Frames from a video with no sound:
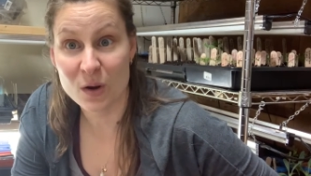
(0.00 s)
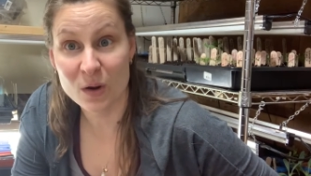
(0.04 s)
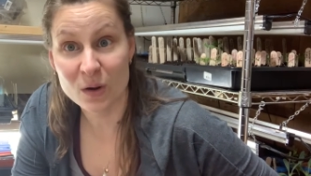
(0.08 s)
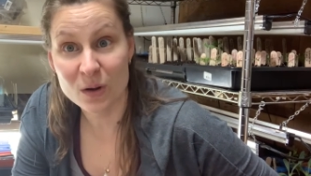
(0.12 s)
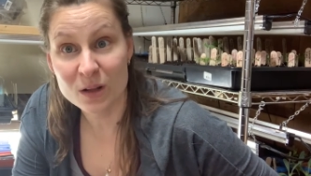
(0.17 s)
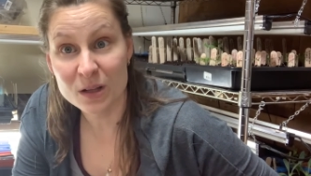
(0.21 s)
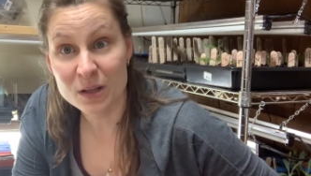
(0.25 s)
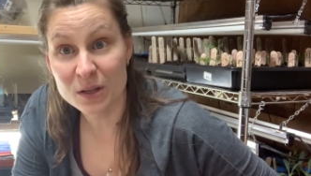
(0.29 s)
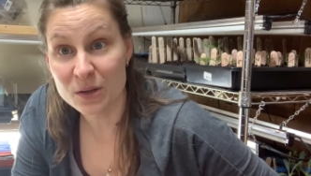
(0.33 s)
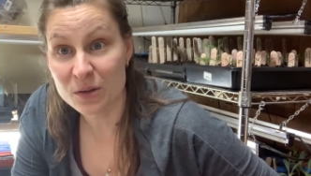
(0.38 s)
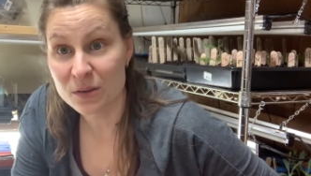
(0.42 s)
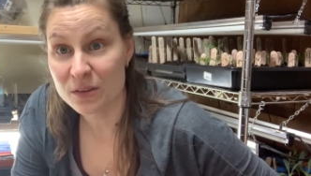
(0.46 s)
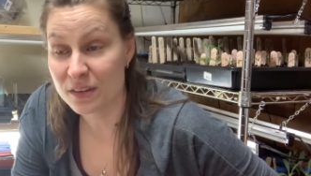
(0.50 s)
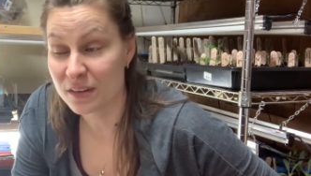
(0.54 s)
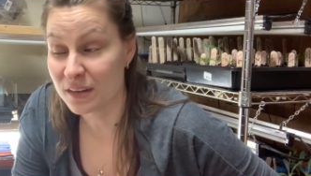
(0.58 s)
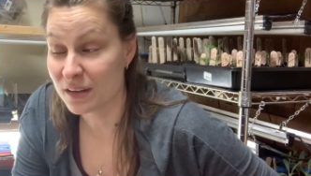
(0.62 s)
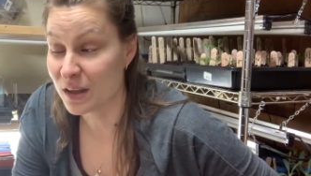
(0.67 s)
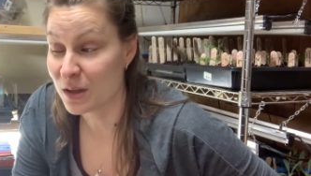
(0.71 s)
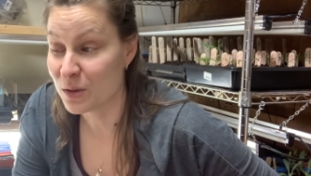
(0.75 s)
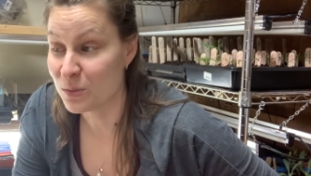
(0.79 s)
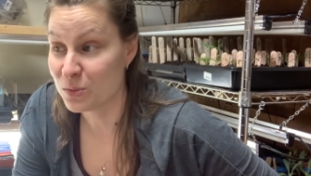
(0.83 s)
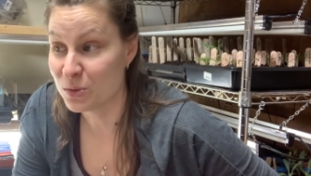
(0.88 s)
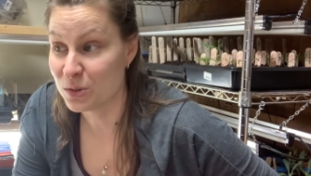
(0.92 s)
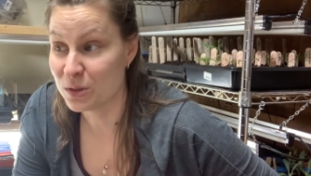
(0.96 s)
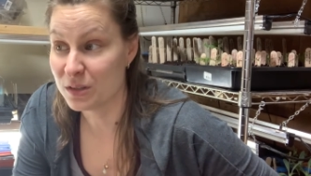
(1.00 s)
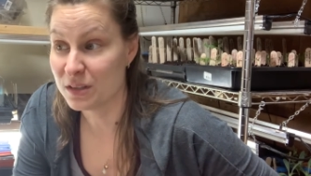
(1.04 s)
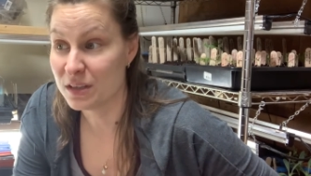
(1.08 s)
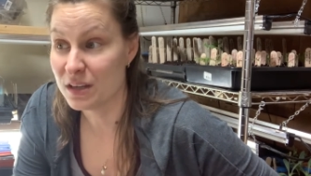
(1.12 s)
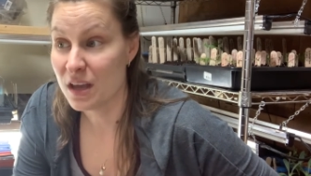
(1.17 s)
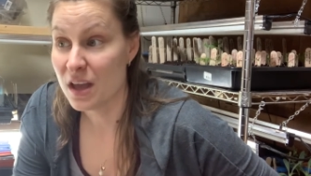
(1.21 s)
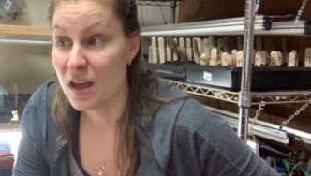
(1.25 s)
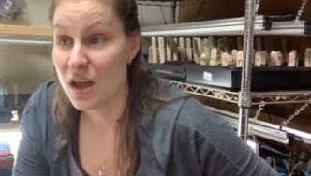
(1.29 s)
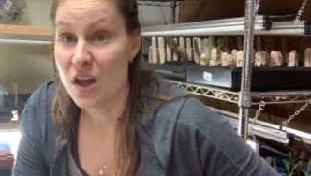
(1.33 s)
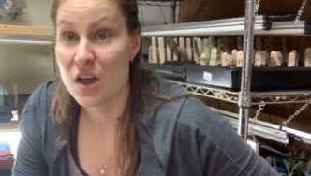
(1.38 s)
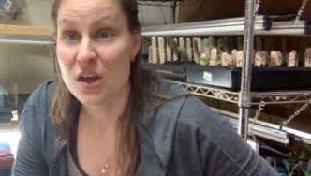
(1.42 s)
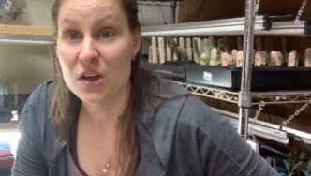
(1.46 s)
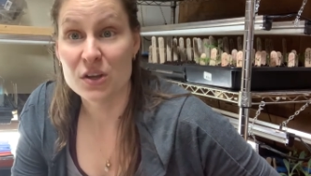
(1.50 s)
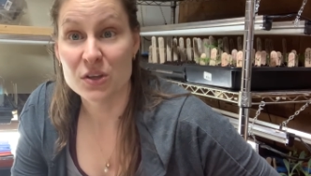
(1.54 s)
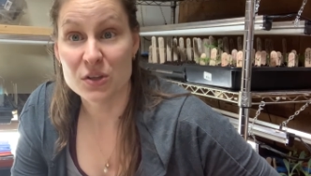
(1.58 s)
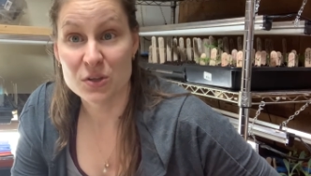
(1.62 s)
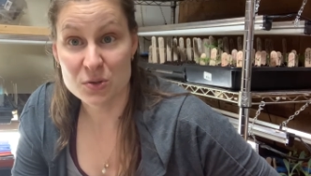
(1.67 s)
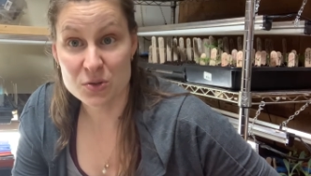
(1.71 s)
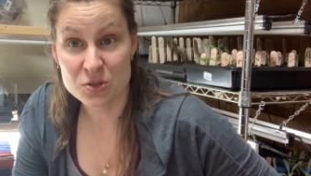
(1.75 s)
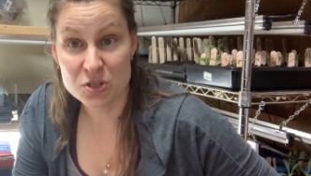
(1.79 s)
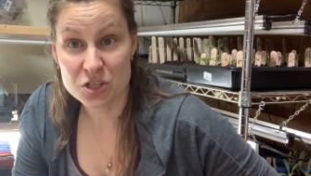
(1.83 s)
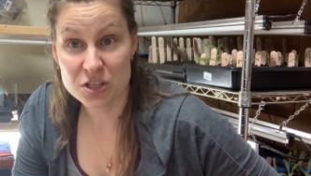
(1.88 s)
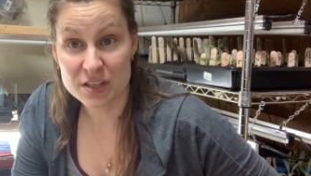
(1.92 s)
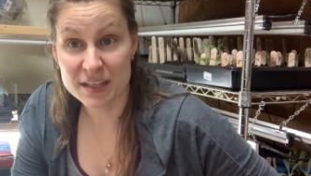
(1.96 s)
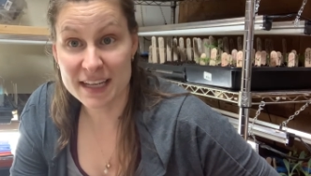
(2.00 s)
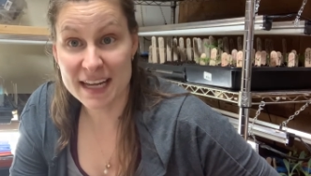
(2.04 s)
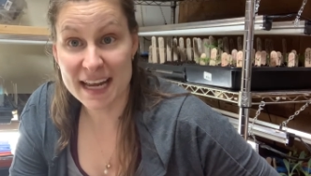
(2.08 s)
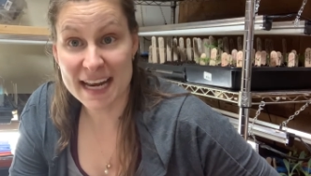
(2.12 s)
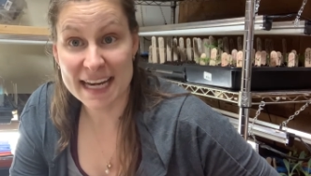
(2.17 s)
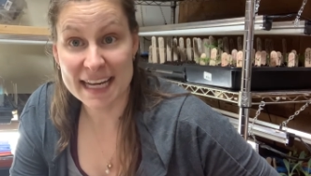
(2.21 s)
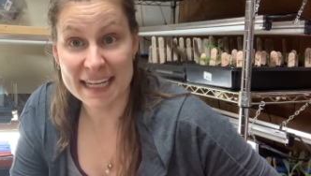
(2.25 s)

earlier than I would usually.